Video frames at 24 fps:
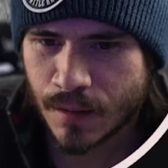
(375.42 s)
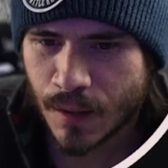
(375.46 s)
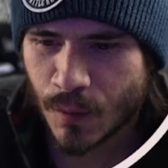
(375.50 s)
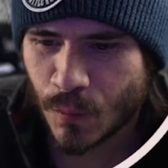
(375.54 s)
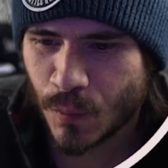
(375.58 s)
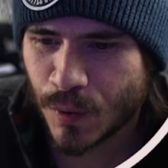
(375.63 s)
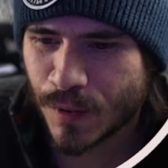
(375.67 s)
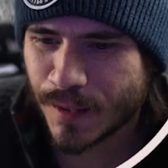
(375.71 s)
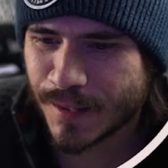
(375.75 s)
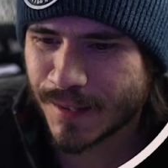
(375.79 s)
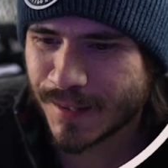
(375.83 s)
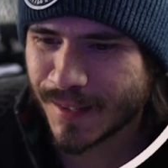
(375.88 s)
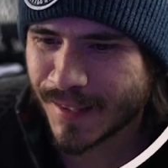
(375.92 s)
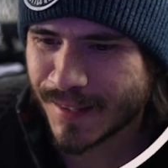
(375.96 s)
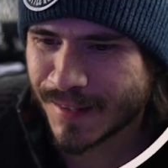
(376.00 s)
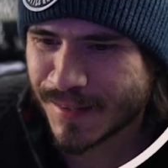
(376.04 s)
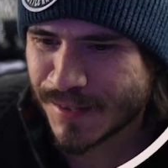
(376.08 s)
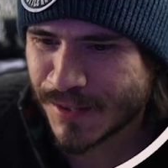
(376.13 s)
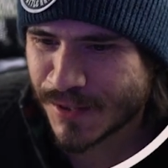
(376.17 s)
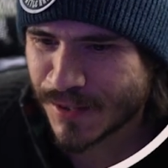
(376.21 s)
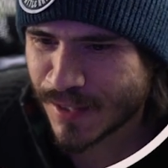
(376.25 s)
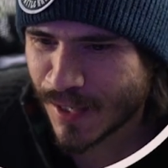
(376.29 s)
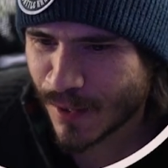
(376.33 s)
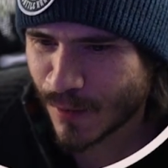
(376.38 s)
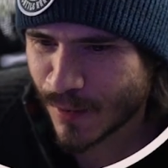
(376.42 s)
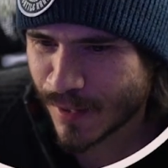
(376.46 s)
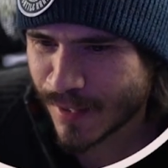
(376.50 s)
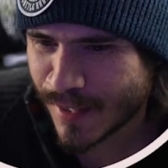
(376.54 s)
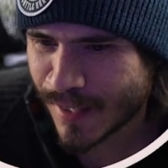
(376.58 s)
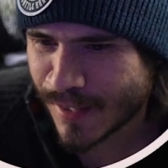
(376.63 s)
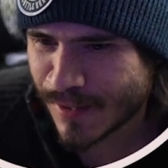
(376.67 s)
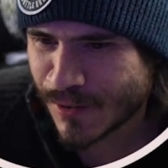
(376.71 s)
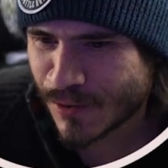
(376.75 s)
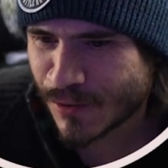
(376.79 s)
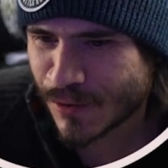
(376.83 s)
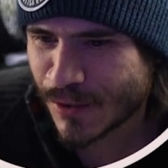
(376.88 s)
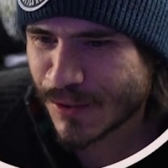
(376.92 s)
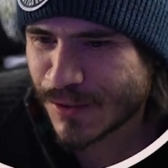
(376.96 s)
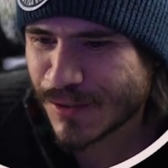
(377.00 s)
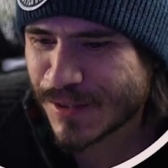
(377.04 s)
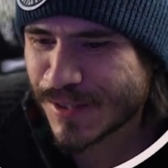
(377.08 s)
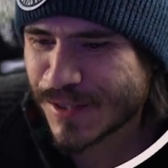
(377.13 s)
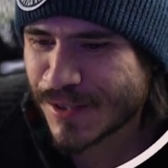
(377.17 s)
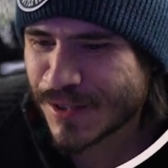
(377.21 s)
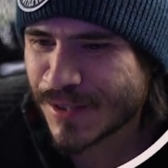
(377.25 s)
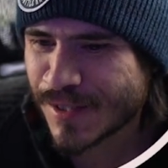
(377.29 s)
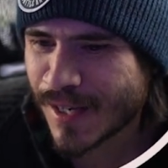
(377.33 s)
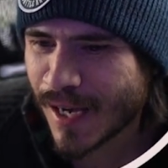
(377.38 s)
I really like this Gary Gensler. Doesn't
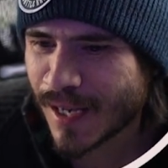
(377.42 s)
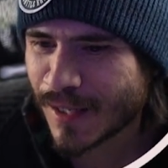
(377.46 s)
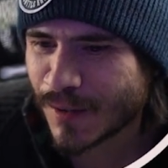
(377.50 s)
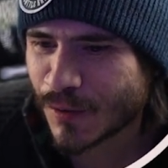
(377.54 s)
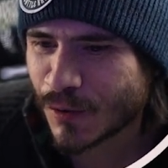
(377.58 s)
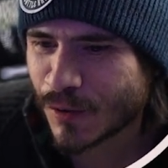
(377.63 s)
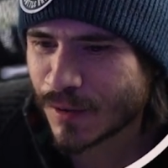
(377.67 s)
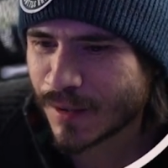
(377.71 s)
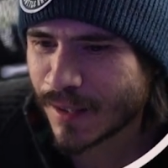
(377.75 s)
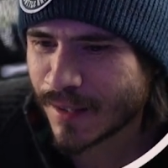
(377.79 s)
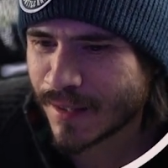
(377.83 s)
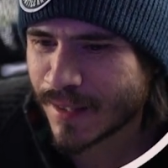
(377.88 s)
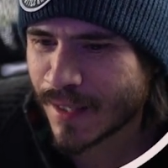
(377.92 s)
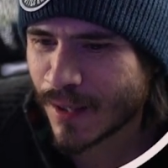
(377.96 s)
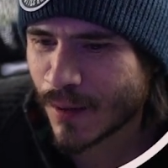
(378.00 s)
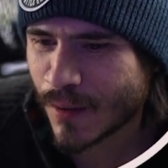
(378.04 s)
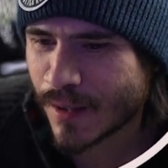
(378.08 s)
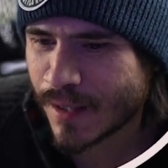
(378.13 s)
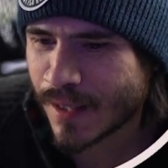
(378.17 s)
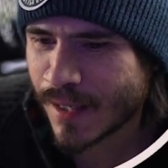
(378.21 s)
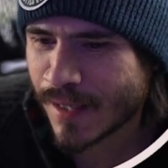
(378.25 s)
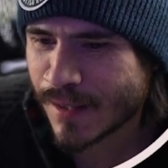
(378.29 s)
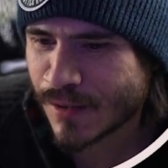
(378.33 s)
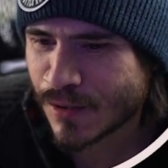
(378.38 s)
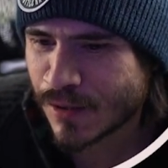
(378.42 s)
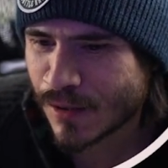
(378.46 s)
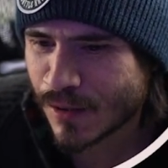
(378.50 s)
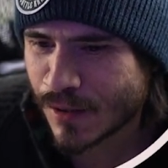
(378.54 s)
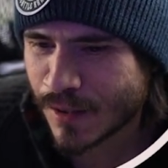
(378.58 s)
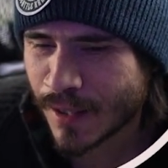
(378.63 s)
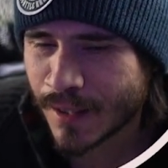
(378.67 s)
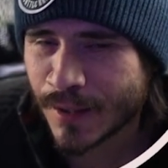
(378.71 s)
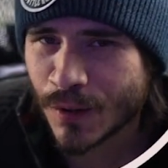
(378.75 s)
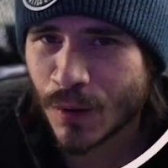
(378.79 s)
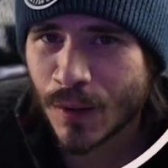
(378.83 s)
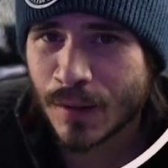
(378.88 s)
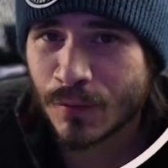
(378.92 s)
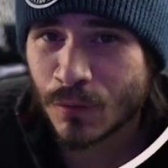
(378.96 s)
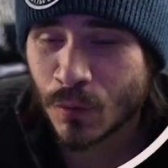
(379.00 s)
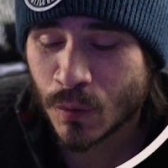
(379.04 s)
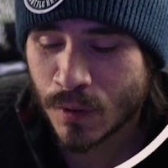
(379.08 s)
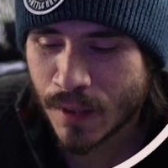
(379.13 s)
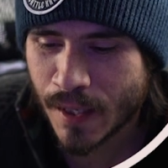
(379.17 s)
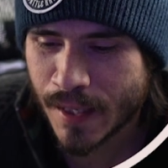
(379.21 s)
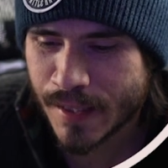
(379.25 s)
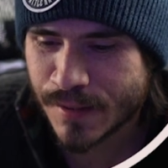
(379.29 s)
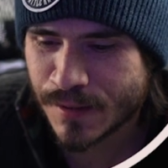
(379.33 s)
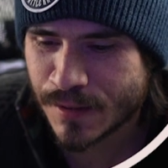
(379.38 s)
this not look like Gary Gensler? I know everyone
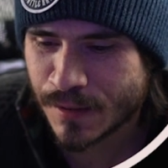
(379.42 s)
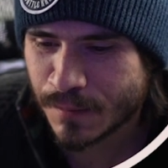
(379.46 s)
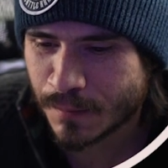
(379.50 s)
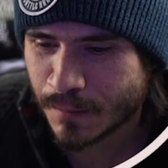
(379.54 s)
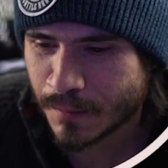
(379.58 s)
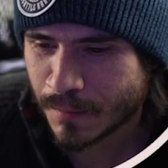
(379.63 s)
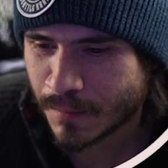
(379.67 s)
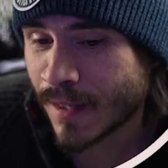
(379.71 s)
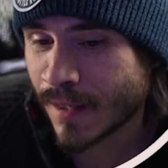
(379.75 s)
hates him.